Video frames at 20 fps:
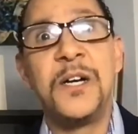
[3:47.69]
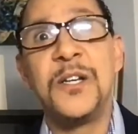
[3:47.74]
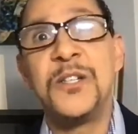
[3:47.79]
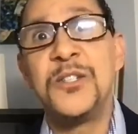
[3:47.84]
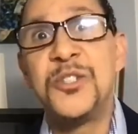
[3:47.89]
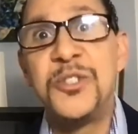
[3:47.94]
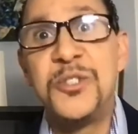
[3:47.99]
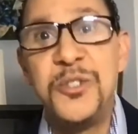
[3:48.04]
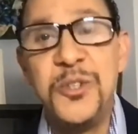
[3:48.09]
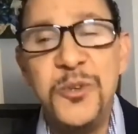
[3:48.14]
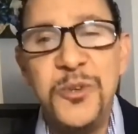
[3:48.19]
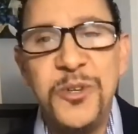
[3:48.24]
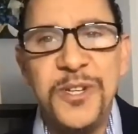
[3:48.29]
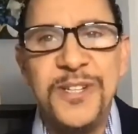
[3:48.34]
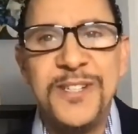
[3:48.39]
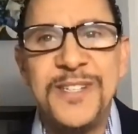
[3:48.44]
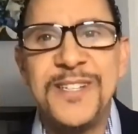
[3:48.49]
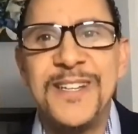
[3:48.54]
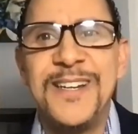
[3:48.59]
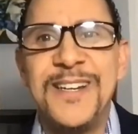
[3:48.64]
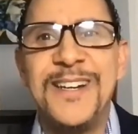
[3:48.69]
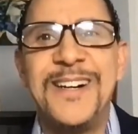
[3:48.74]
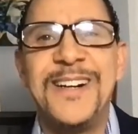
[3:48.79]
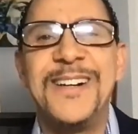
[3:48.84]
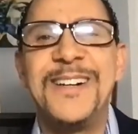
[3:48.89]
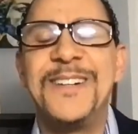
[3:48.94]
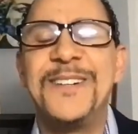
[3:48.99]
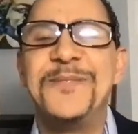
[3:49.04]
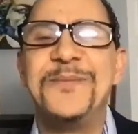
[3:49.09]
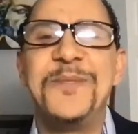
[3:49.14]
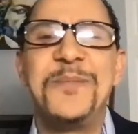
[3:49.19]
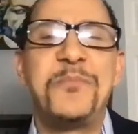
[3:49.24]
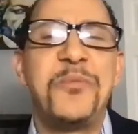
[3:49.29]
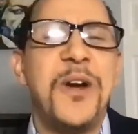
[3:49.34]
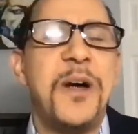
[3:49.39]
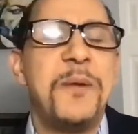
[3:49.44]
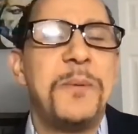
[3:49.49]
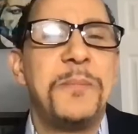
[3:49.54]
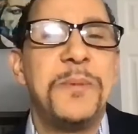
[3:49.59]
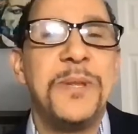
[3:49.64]
student,
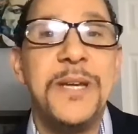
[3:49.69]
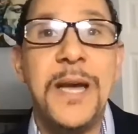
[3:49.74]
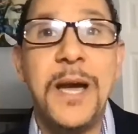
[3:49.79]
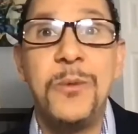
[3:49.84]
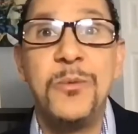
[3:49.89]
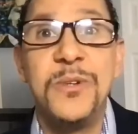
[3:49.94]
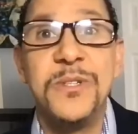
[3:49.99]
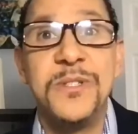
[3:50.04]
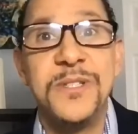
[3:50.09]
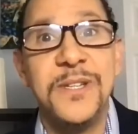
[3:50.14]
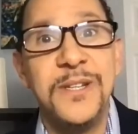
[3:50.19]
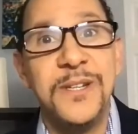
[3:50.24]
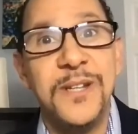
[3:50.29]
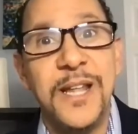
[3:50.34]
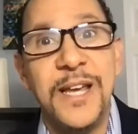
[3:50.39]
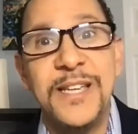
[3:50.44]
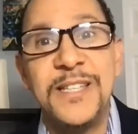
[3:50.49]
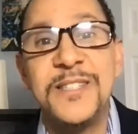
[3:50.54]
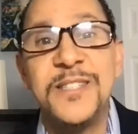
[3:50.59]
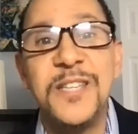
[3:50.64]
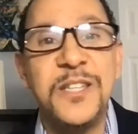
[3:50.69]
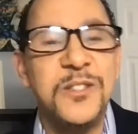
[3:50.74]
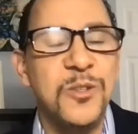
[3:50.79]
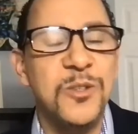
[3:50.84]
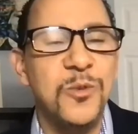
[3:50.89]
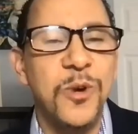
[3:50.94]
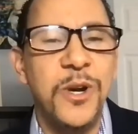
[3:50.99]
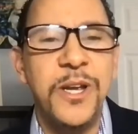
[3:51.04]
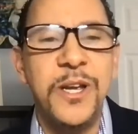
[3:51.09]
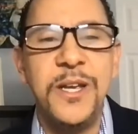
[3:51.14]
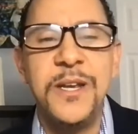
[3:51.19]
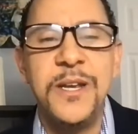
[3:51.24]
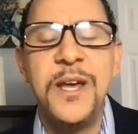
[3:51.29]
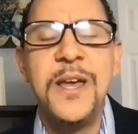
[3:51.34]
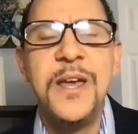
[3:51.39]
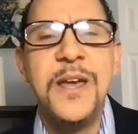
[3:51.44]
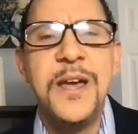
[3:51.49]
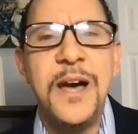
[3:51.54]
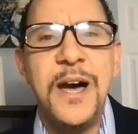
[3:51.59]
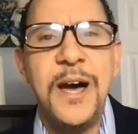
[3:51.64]
probably I was in like sixth grade,
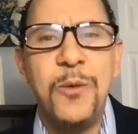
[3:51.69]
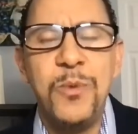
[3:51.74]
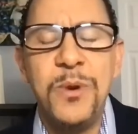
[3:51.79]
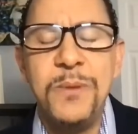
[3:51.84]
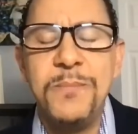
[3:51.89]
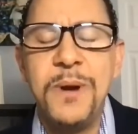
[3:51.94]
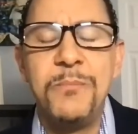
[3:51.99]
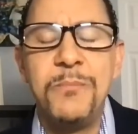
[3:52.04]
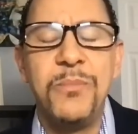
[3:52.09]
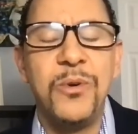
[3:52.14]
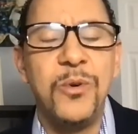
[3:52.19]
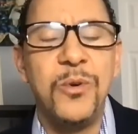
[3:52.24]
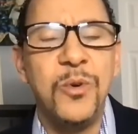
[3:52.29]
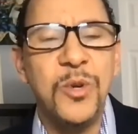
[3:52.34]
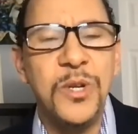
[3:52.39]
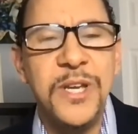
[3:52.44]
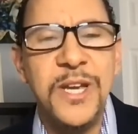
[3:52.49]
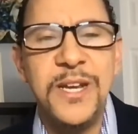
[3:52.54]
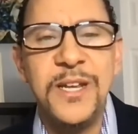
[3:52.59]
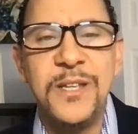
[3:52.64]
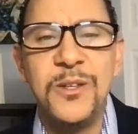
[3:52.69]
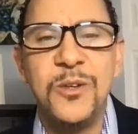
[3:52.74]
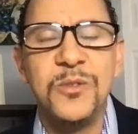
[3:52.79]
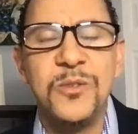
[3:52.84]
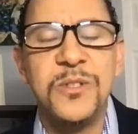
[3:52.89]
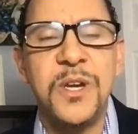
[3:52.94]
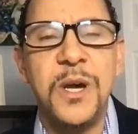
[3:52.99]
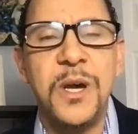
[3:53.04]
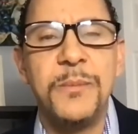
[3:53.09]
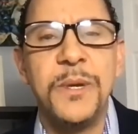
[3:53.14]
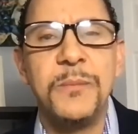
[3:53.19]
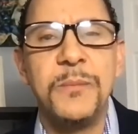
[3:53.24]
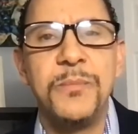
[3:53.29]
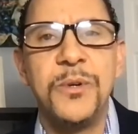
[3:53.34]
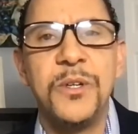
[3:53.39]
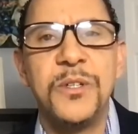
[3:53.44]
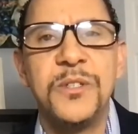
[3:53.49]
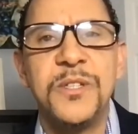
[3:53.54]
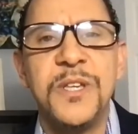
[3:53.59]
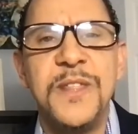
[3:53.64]
I remember getting those comic
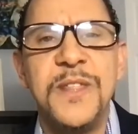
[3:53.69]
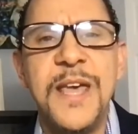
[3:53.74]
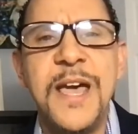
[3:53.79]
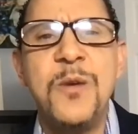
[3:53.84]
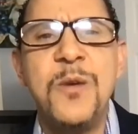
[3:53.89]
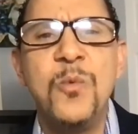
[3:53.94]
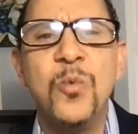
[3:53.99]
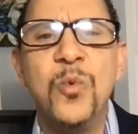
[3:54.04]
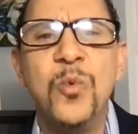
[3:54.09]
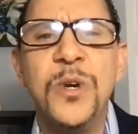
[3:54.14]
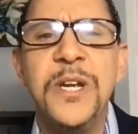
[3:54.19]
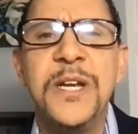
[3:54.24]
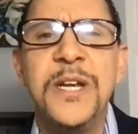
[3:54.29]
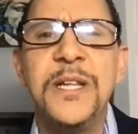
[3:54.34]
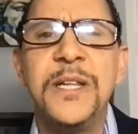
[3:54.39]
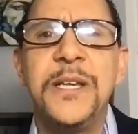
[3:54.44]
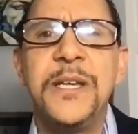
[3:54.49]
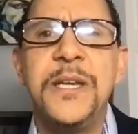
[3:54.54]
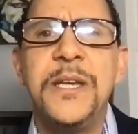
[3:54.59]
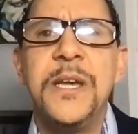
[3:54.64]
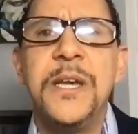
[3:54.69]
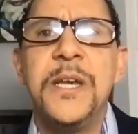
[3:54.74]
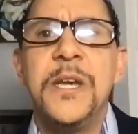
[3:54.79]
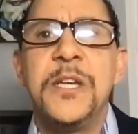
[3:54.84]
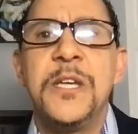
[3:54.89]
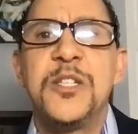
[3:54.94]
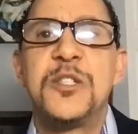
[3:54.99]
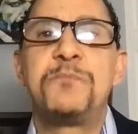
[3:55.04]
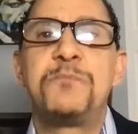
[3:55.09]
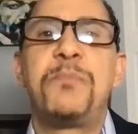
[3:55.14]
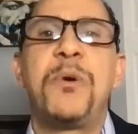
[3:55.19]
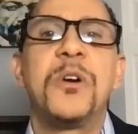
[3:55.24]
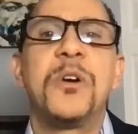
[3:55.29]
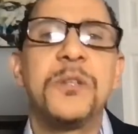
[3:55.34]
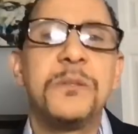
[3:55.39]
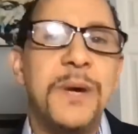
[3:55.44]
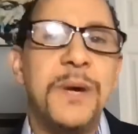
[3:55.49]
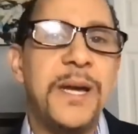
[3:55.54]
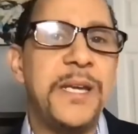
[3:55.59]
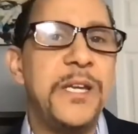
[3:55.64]
books, and that really
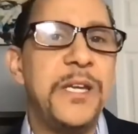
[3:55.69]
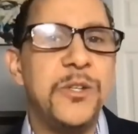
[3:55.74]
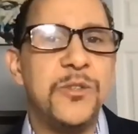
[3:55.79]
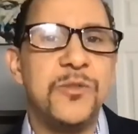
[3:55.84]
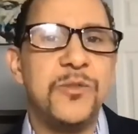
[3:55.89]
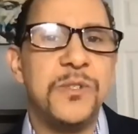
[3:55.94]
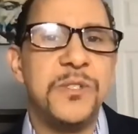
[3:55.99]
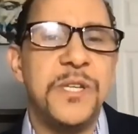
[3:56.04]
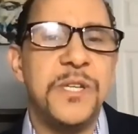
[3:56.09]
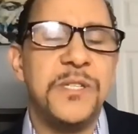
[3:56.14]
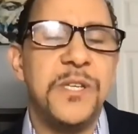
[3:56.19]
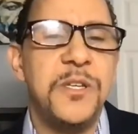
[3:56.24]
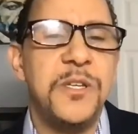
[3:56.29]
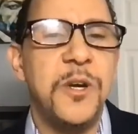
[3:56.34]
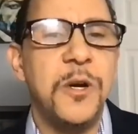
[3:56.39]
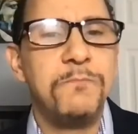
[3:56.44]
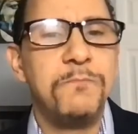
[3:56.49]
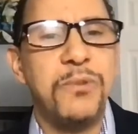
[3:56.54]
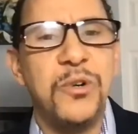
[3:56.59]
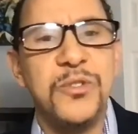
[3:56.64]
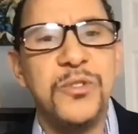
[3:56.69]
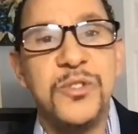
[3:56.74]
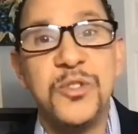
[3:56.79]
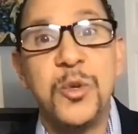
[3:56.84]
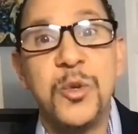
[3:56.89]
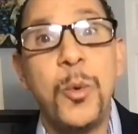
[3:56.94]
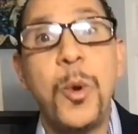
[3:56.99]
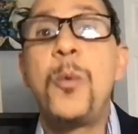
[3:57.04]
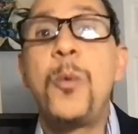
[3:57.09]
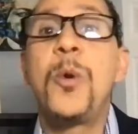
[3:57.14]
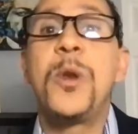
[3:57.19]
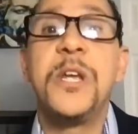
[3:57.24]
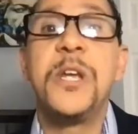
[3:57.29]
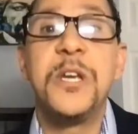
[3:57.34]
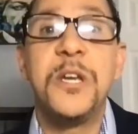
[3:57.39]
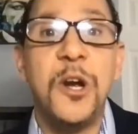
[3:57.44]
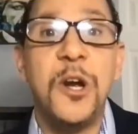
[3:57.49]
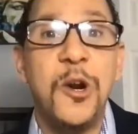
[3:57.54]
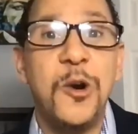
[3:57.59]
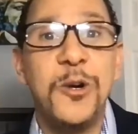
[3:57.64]
sparked my interest as a young person. So we want to
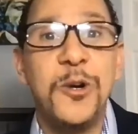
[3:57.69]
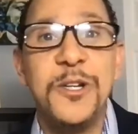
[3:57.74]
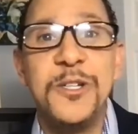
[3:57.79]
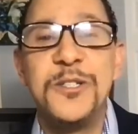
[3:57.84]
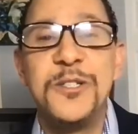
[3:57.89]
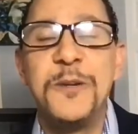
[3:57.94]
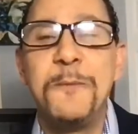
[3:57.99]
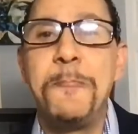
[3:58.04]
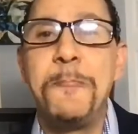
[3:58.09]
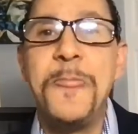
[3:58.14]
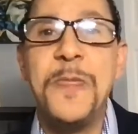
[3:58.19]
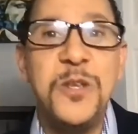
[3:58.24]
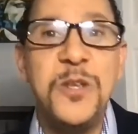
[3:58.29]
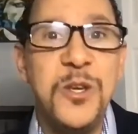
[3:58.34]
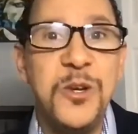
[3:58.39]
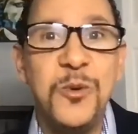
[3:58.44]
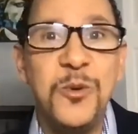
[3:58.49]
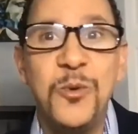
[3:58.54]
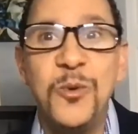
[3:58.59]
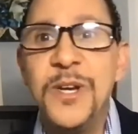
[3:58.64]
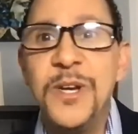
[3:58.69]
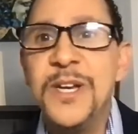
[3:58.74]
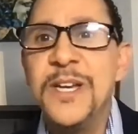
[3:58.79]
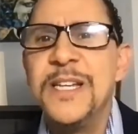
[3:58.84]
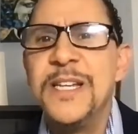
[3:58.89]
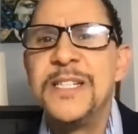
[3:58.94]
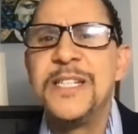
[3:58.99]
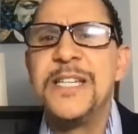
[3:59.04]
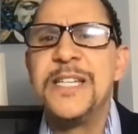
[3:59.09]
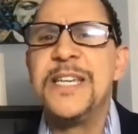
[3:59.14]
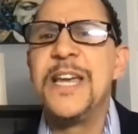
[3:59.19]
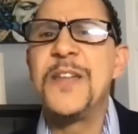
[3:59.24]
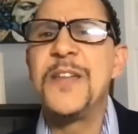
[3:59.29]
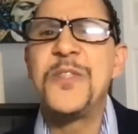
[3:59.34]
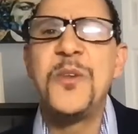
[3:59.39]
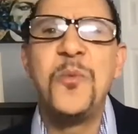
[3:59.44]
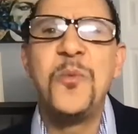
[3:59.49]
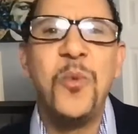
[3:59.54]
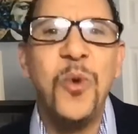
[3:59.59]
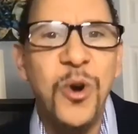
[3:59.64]
encourage you to
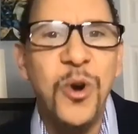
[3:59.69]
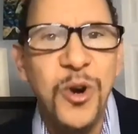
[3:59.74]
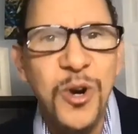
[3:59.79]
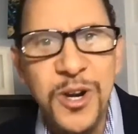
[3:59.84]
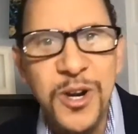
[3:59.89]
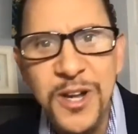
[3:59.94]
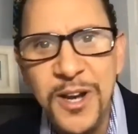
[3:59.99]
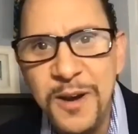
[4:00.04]
get the word